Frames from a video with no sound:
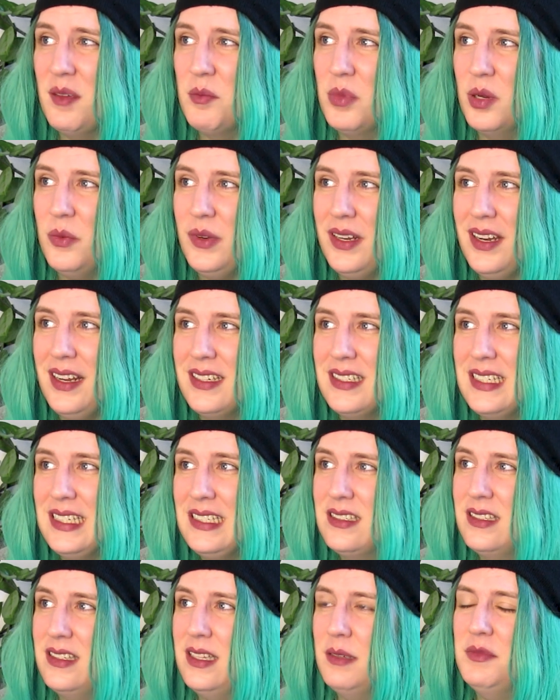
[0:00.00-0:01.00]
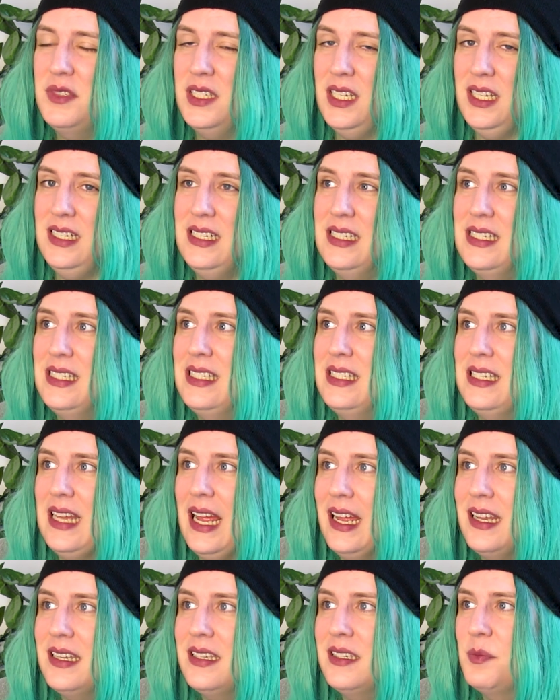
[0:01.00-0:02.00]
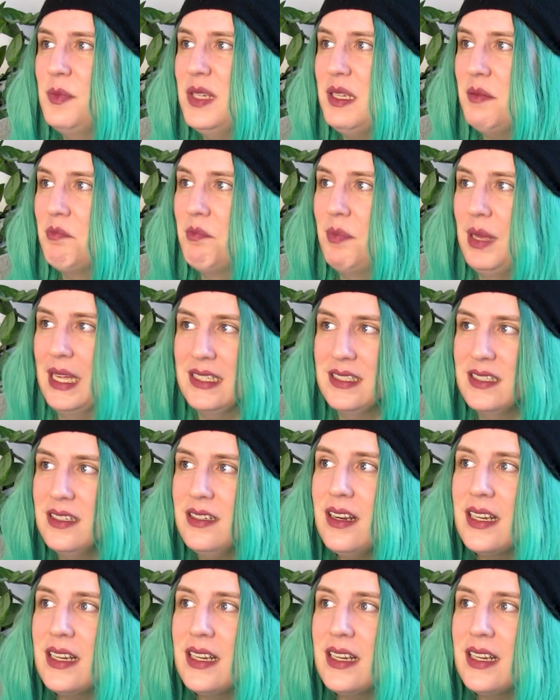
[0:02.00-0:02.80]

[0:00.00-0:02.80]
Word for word: but when I need them to understand me better,